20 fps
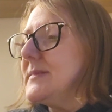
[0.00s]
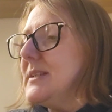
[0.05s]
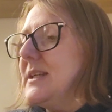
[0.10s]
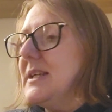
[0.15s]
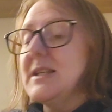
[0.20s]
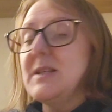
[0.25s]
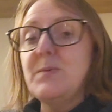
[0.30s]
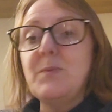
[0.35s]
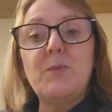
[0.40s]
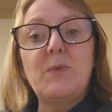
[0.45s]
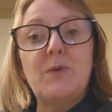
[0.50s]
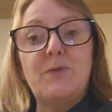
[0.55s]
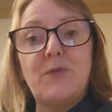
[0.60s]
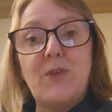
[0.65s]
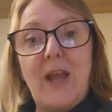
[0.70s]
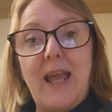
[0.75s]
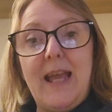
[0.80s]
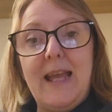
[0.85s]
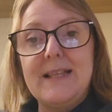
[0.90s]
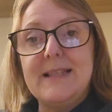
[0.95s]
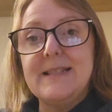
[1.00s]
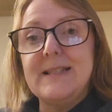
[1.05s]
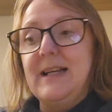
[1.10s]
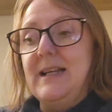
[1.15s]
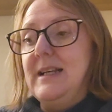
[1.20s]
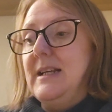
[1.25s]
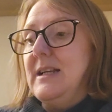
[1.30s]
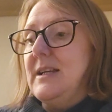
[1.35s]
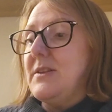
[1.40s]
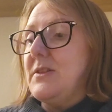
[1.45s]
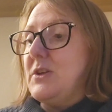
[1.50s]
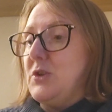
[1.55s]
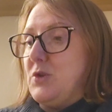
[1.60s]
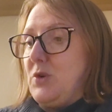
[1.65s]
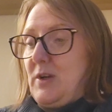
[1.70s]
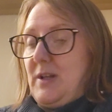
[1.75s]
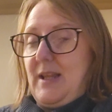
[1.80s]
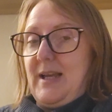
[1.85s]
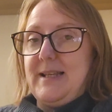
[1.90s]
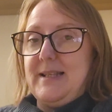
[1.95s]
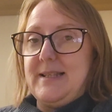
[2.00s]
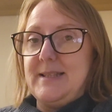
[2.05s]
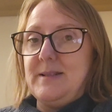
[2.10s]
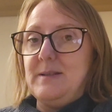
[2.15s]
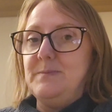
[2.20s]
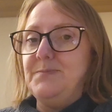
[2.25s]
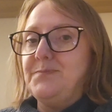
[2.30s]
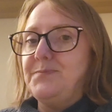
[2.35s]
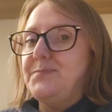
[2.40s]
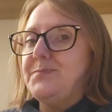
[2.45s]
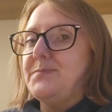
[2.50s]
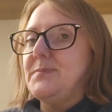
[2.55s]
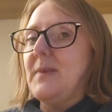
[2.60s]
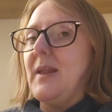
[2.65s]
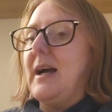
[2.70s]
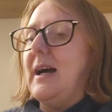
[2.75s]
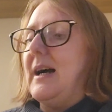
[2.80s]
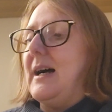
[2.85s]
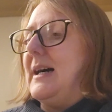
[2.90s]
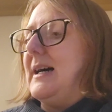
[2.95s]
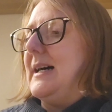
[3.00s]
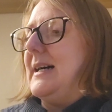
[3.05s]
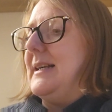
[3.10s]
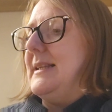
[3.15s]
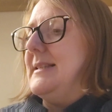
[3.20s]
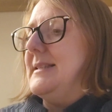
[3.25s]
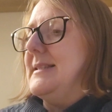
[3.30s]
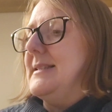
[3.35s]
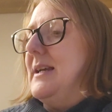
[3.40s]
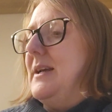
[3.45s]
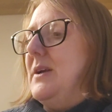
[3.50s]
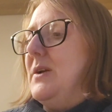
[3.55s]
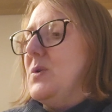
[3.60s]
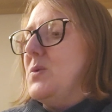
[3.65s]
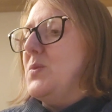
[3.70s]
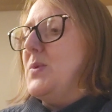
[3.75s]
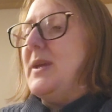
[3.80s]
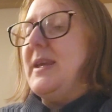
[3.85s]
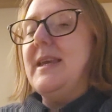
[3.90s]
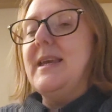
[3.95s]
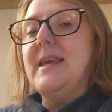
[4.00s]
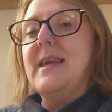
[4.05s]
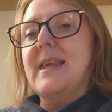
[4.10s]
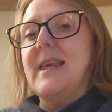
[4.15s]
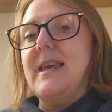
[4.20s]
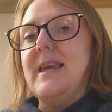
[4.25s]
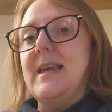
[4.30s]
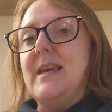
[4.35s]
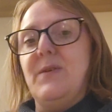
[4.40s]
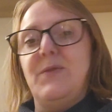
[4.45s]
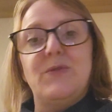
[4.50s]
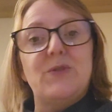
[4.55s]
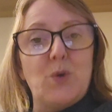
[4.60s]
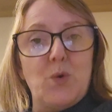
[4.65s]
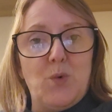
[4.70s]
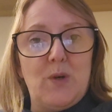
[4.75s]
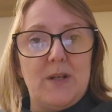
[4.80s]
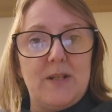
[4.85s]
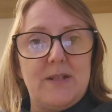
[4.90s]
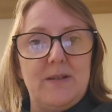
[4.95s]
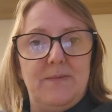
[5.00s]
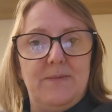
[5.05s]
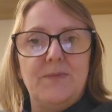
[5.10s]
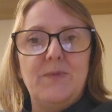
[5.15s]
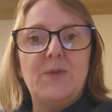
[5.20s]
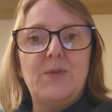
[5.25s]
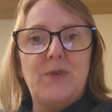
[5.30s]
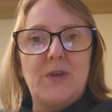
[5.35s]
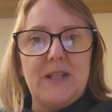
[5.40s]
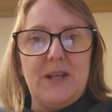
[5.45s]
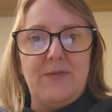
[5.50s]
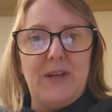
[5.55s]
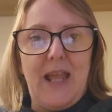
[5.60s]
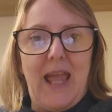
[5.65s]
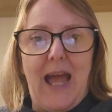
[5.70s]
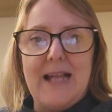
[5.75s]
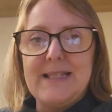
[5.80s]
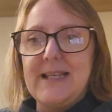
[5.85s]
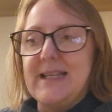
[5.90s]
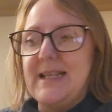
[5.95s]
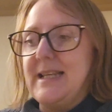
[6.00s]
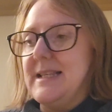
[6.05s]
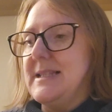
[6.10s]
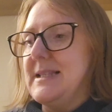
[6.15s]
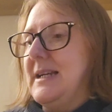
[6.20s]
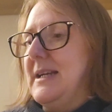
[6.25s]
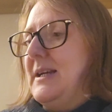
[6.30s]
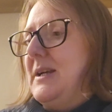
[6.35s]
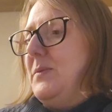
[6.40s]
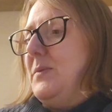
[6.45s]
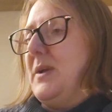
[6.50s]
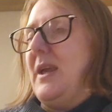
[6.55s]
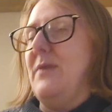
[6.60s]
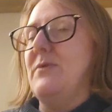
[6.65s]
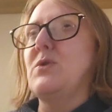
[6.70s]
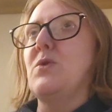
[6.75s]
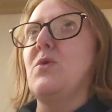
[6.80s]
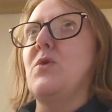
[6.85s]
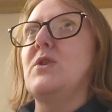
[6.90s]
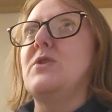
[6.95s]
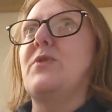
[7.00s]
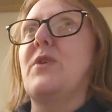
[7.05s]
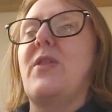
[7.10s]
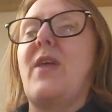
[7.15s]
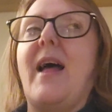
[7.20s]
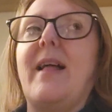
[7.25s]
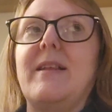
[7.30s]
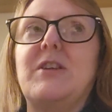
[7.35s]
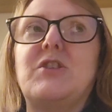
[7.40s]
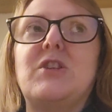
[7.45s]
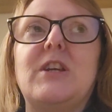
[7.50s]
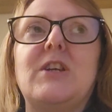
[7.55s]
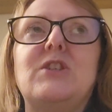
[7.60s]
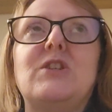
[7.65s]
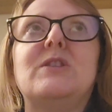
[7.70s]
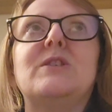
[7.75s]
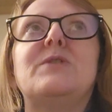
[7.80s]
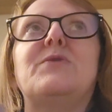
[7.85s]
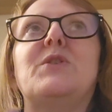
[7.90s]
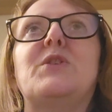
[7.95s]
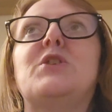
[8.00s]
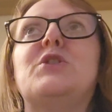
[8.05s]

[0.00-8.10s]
is we've read the shortlist and we gave scores for different categories. We gave scores for the illustrations, for the